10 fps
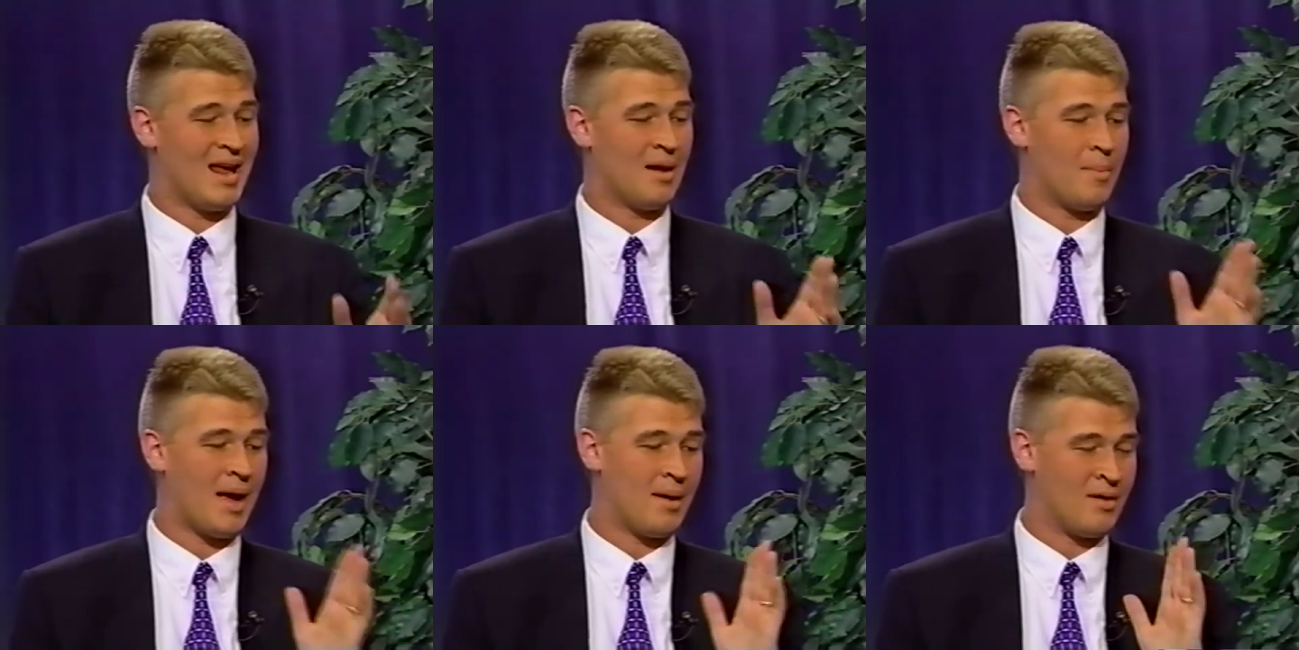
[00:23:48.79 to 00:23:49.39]

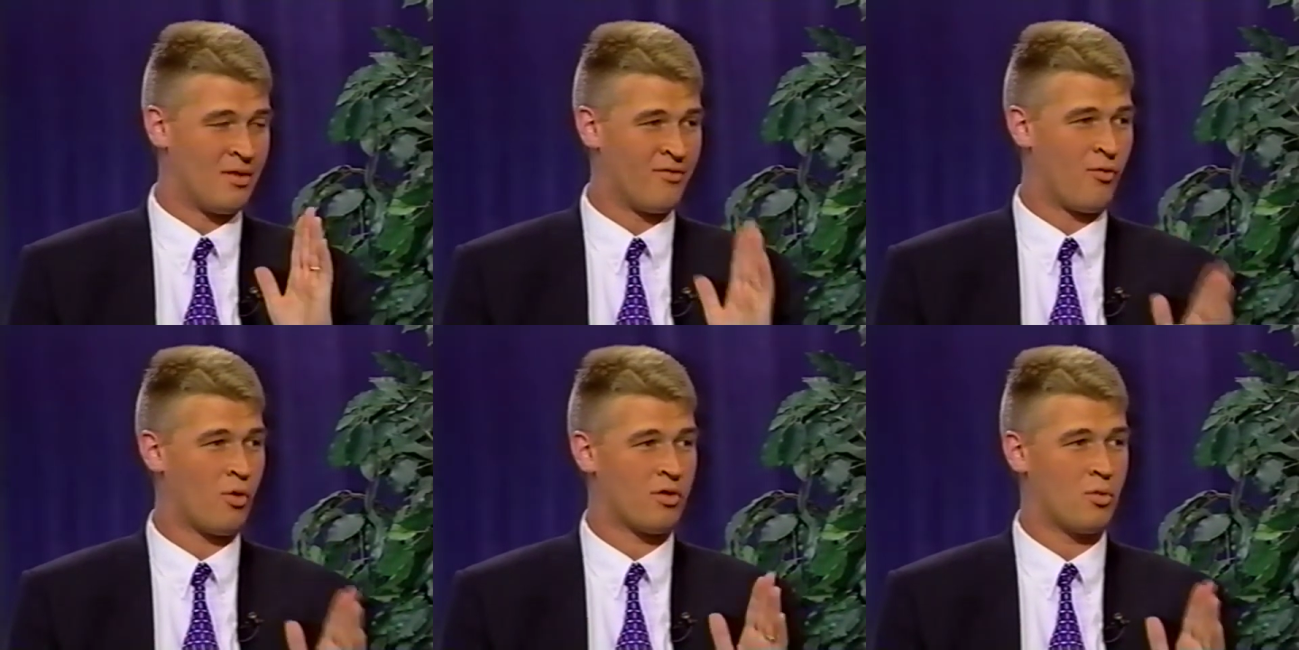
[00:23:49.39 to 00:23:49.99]
and by the
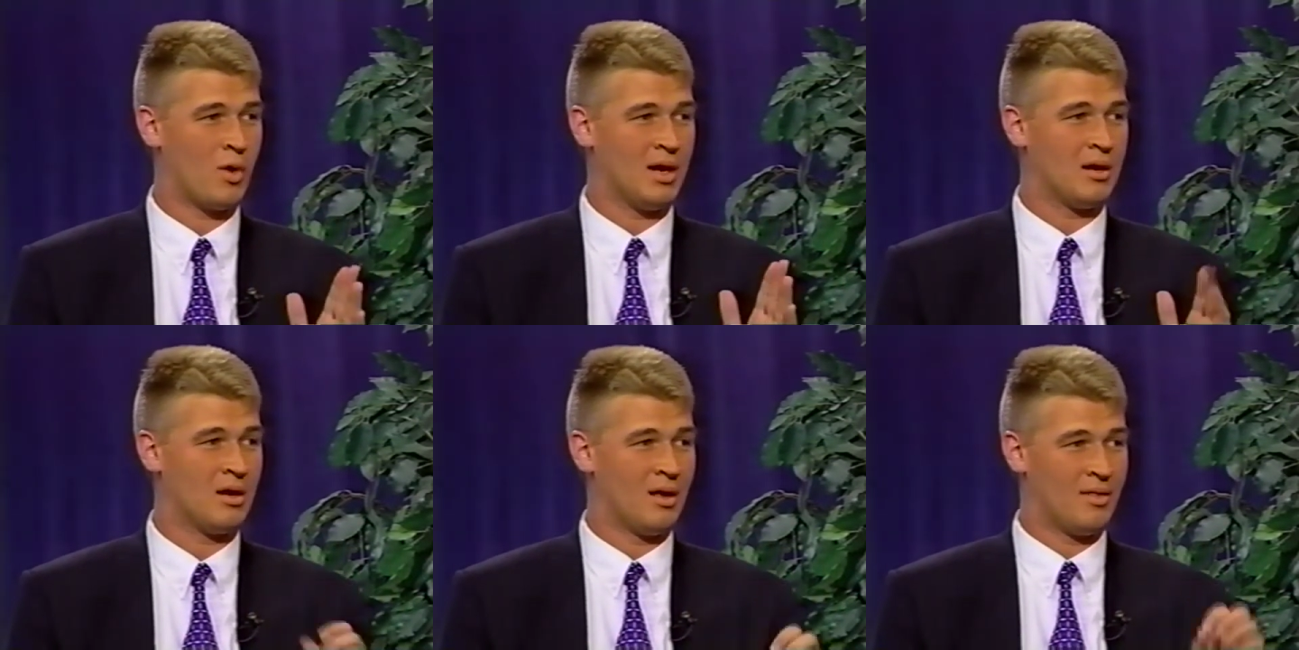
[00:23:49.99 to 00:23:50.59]
4th
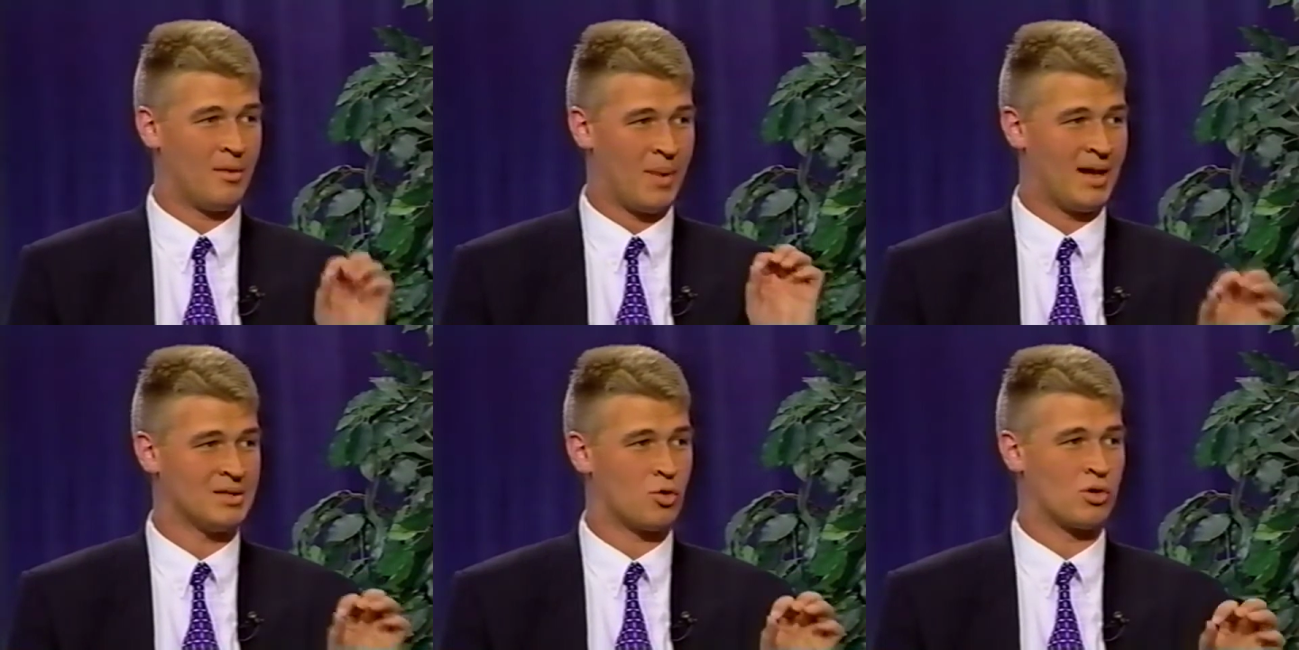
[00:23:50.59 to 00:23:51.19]
week, the
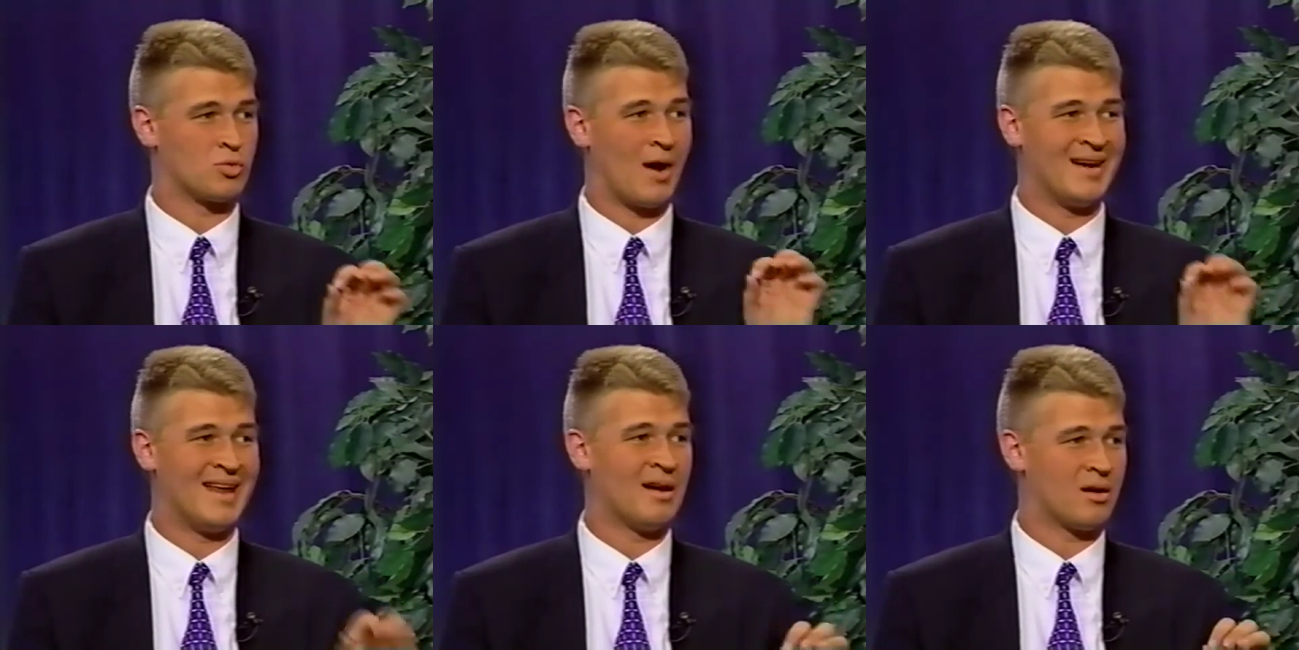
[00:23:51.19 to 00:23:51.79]
pain scores were
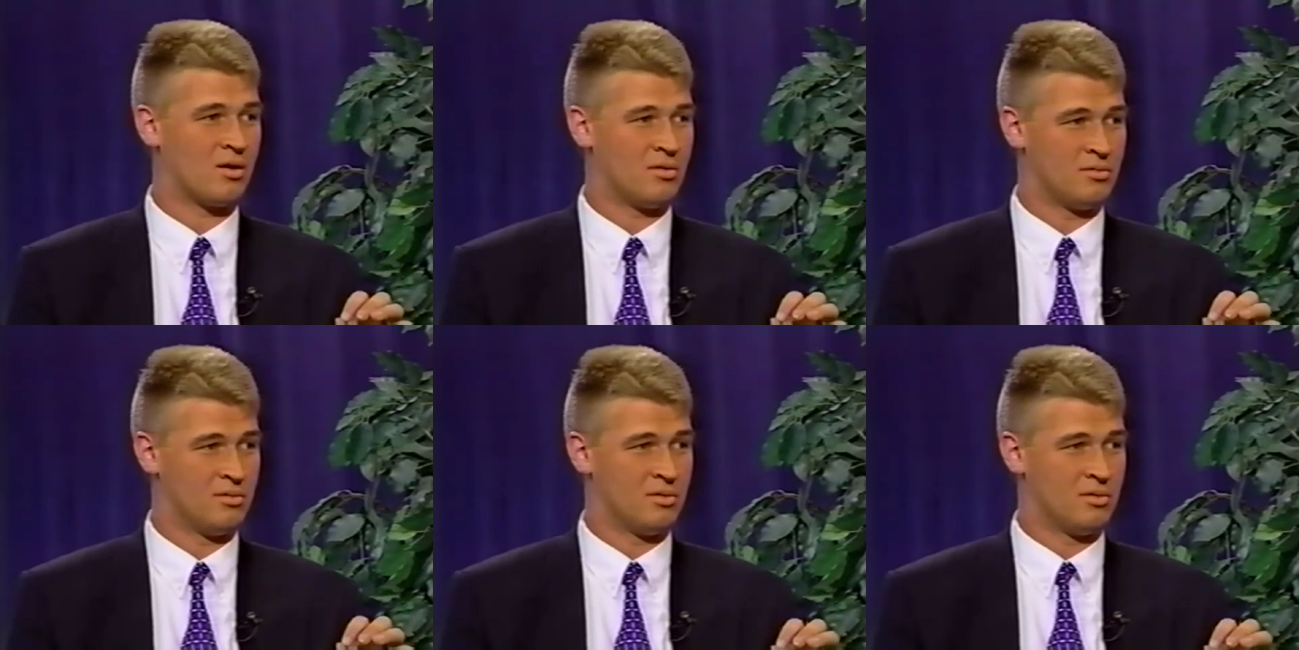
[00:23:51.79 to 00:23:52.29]
identical.